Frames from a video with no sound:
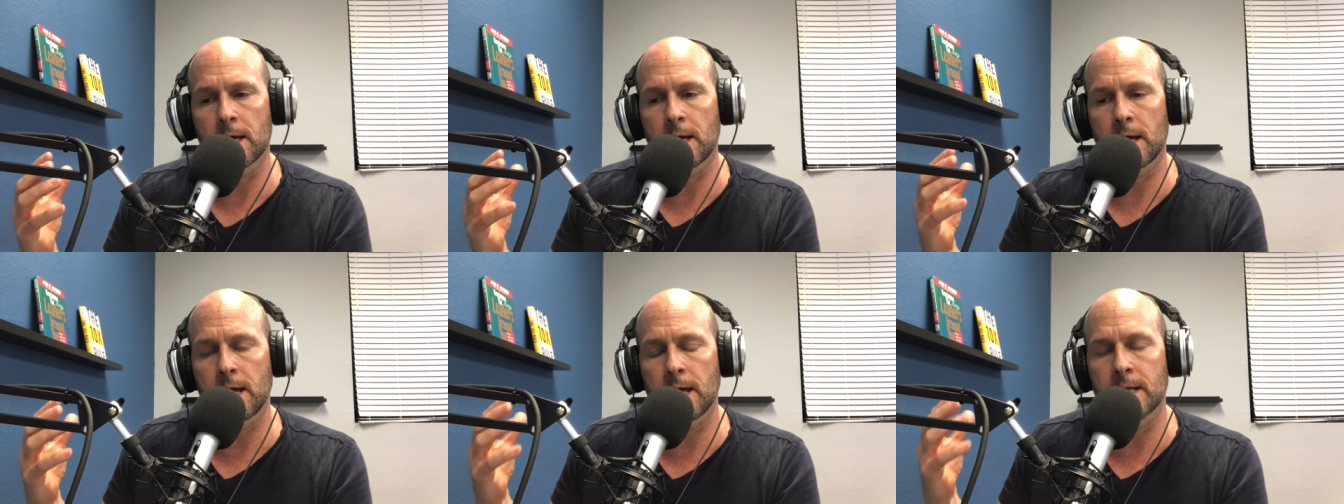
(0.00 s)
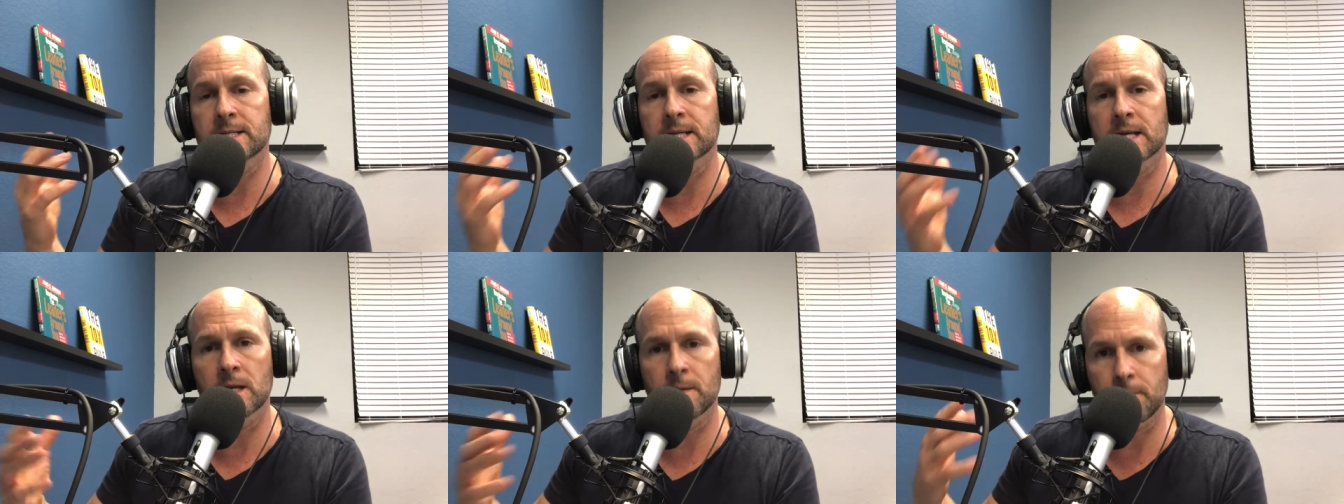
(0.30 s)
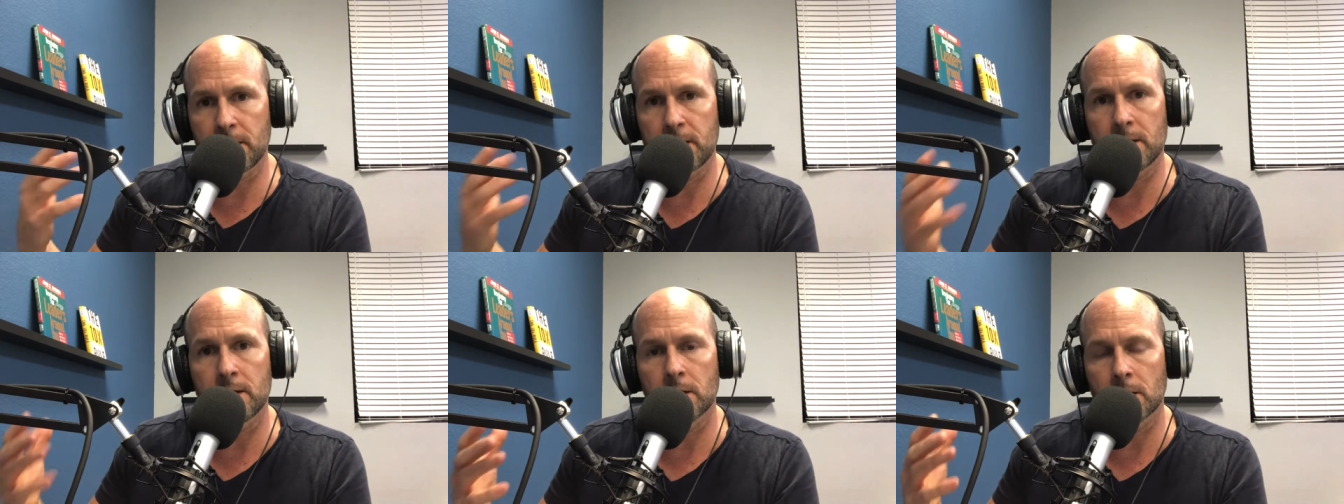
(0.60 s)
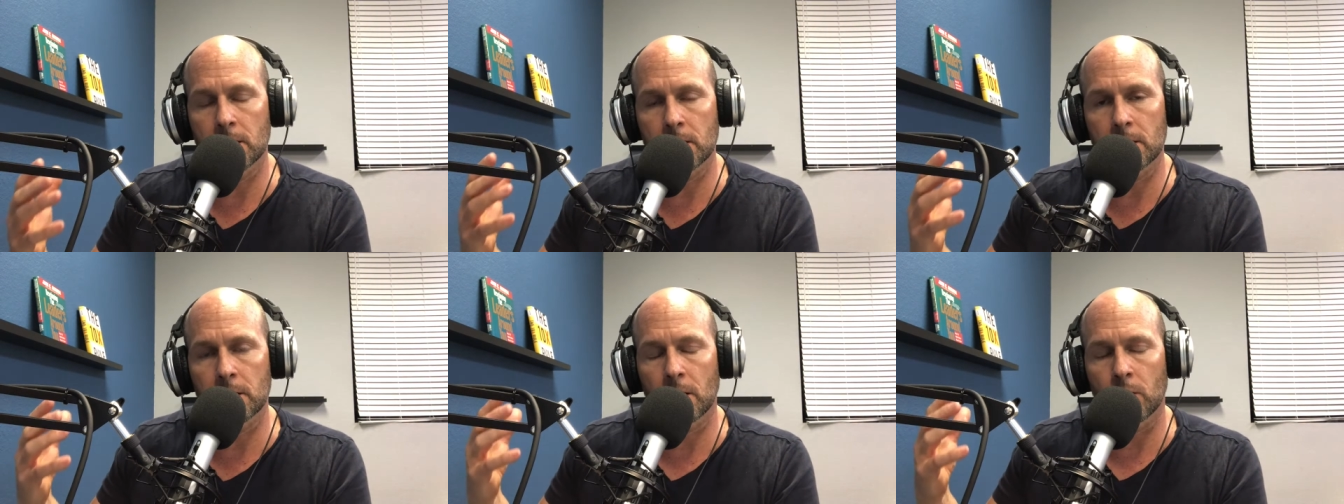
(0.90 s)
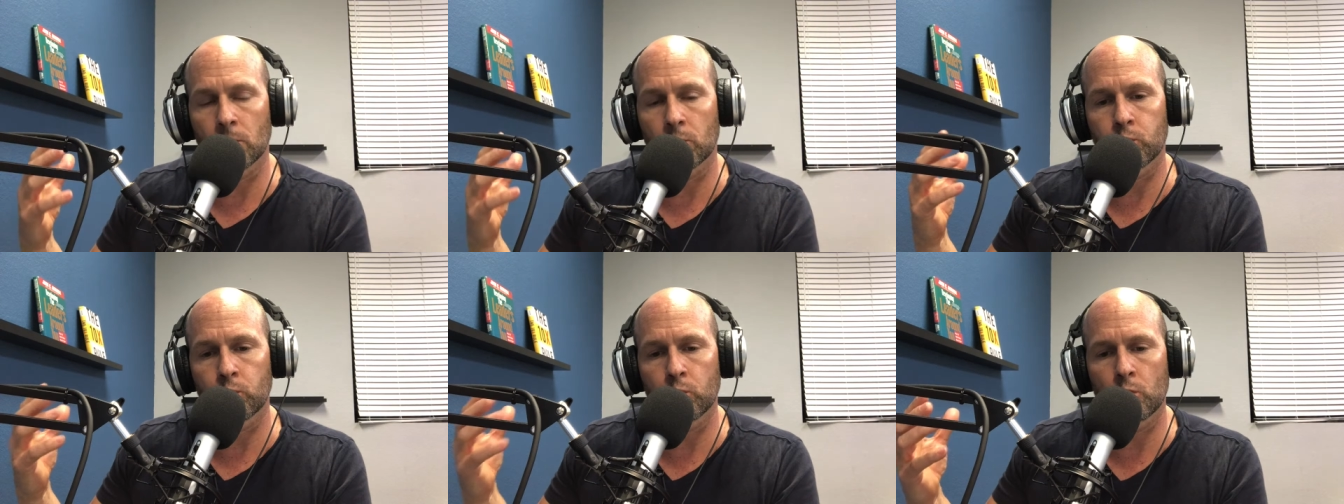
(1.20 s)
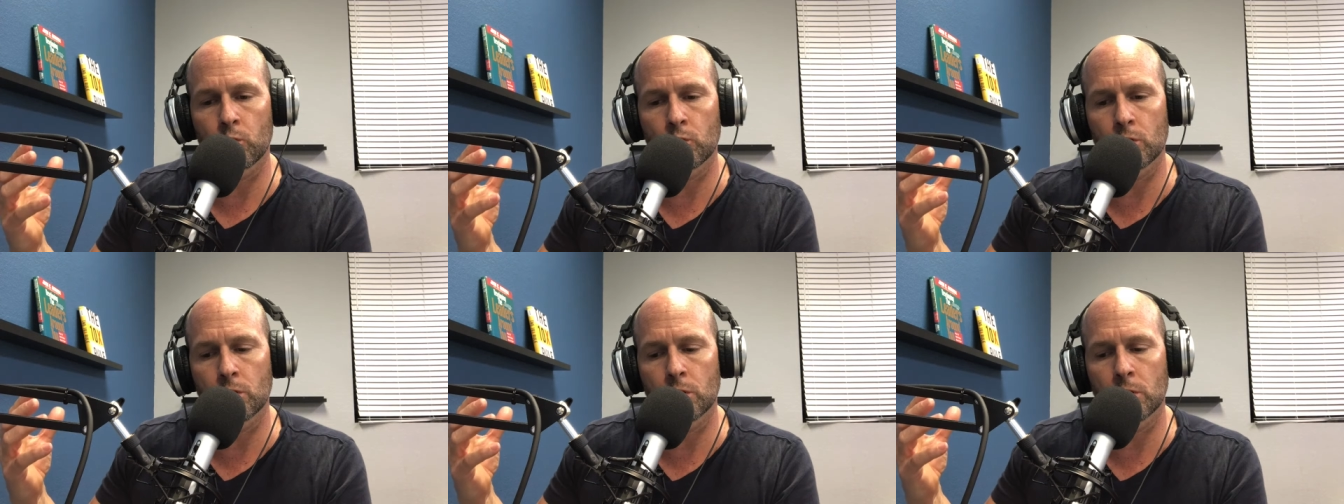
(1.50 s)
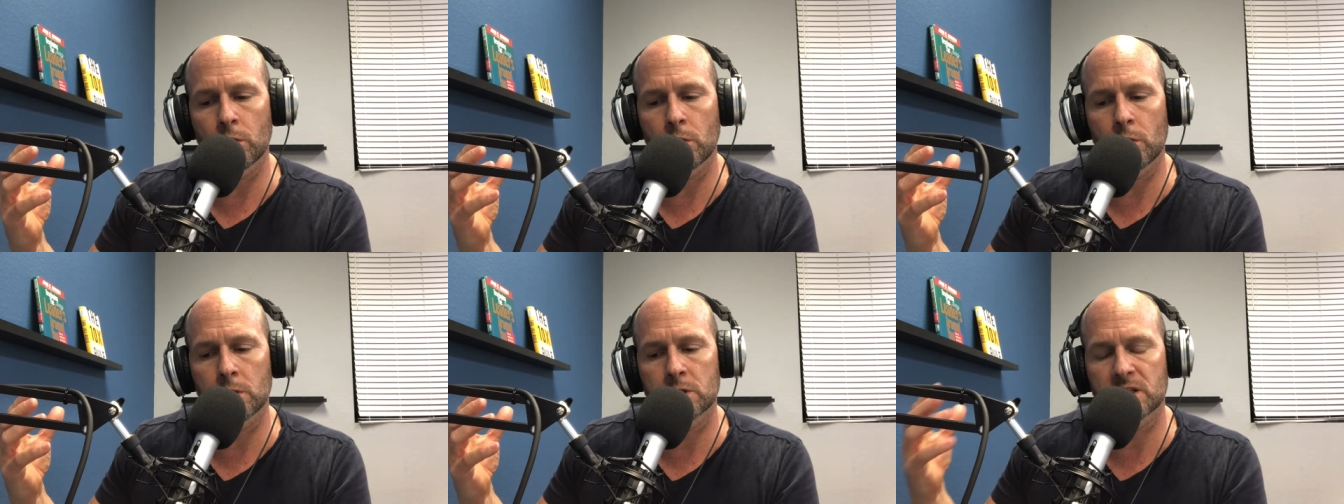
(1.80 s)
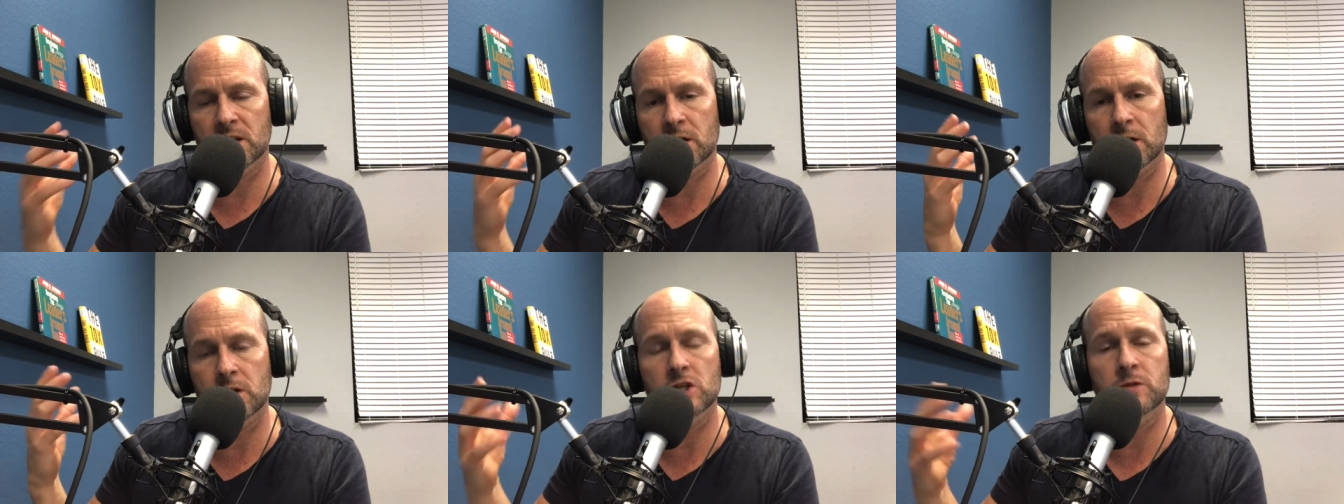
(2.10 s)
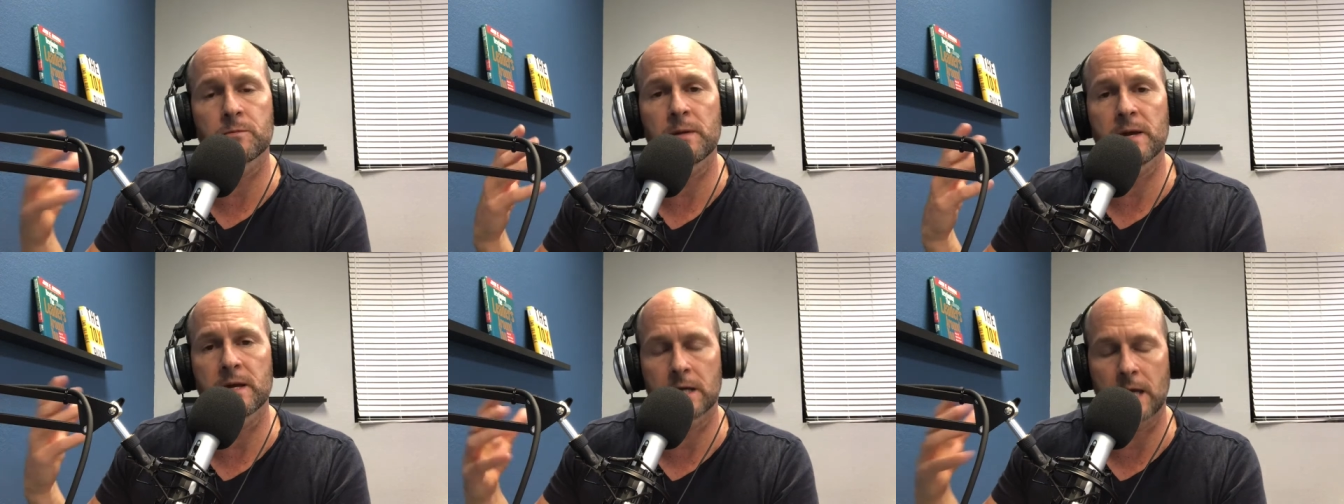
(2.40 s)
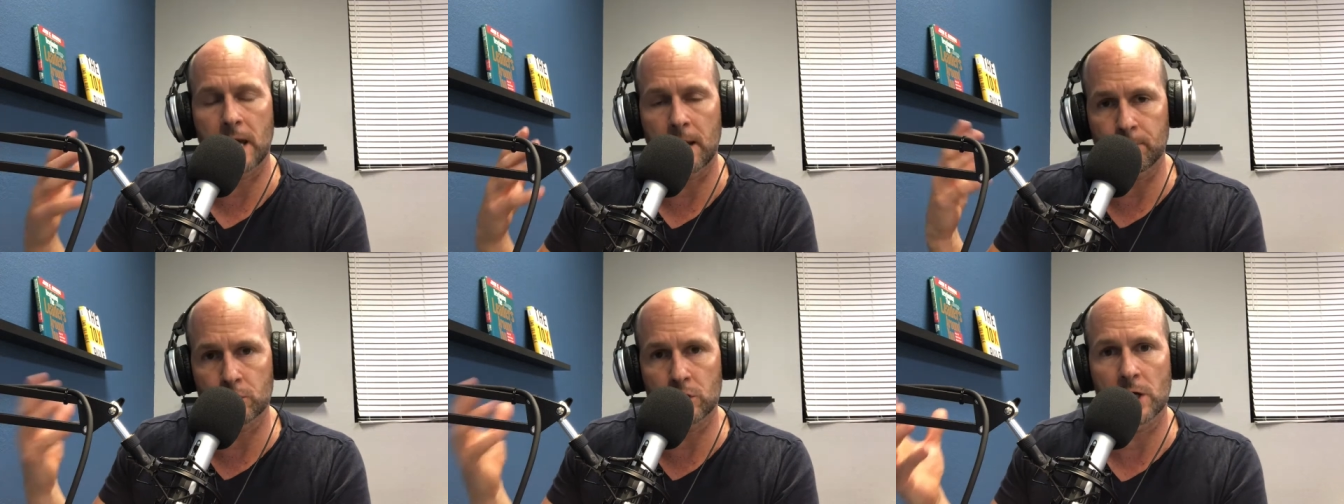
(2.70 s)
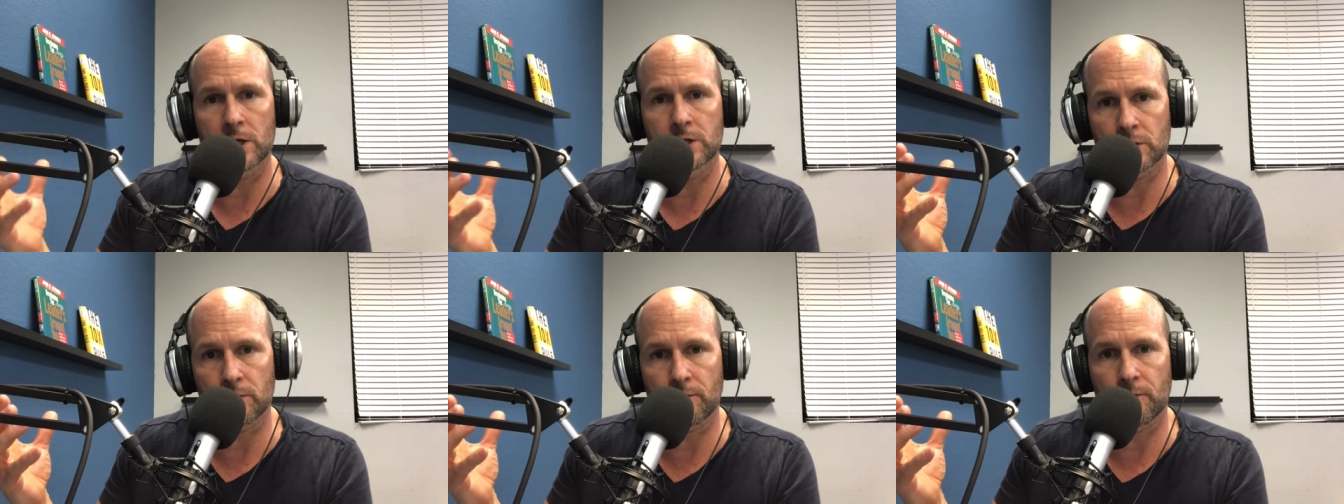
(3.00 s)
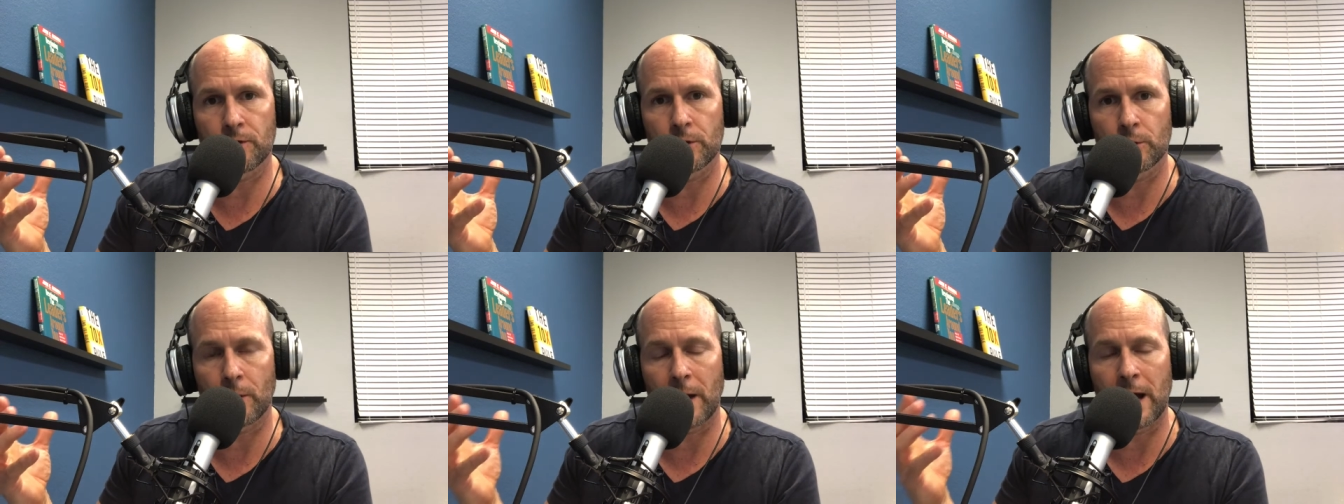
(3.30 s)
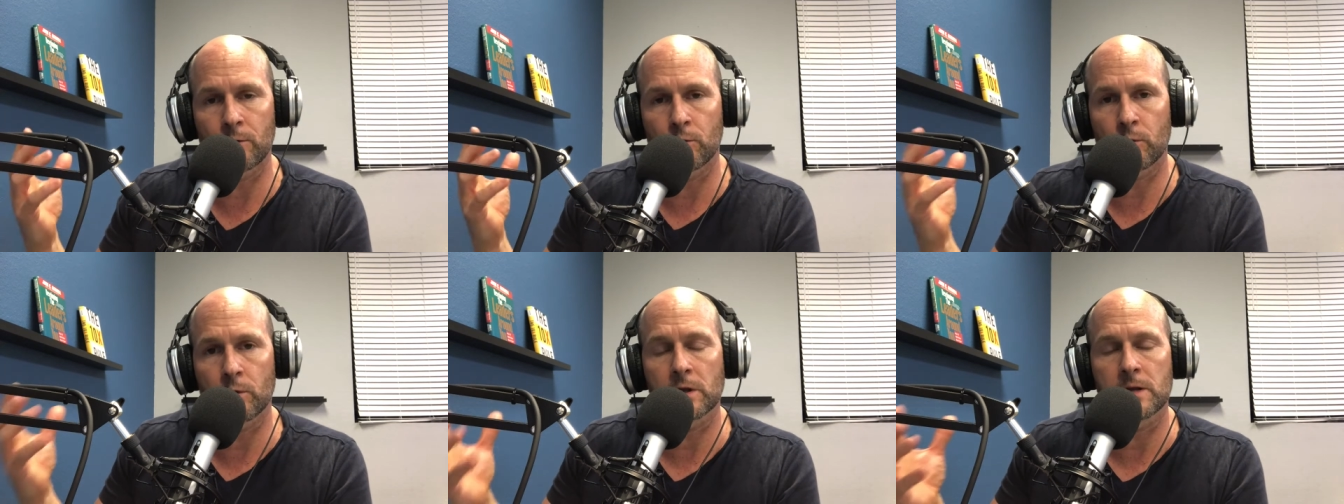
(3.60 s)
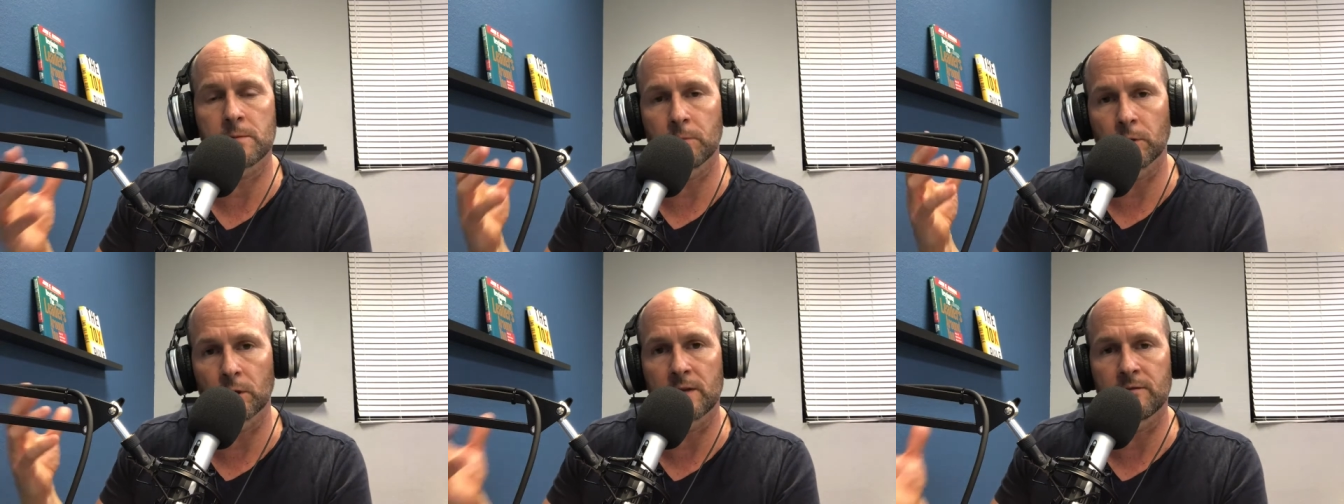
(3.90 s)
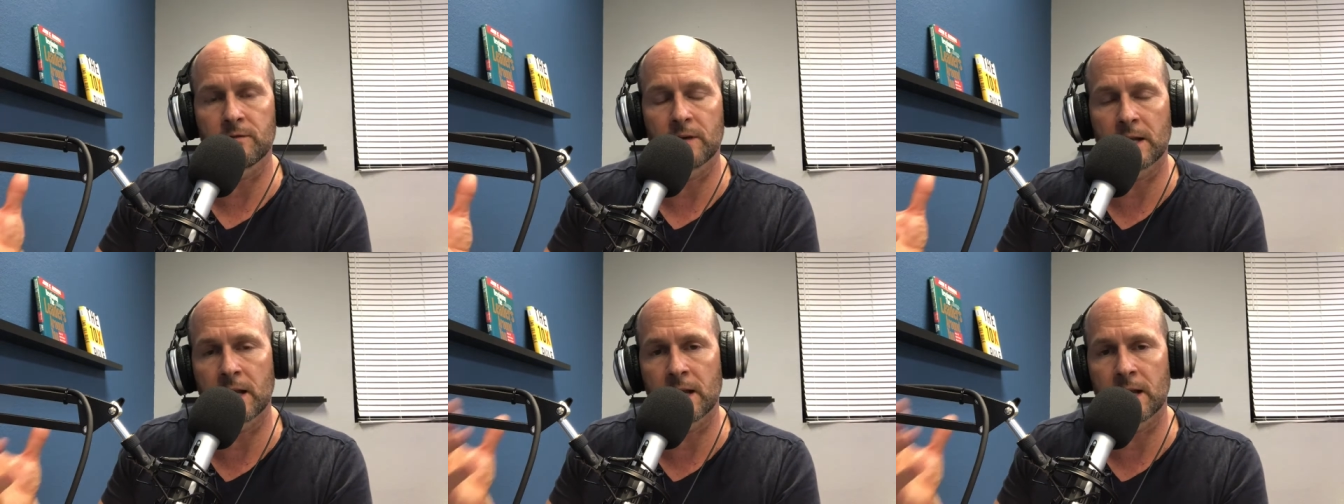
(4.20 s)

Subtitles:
it's going to just be a game changer for you. I really believe it.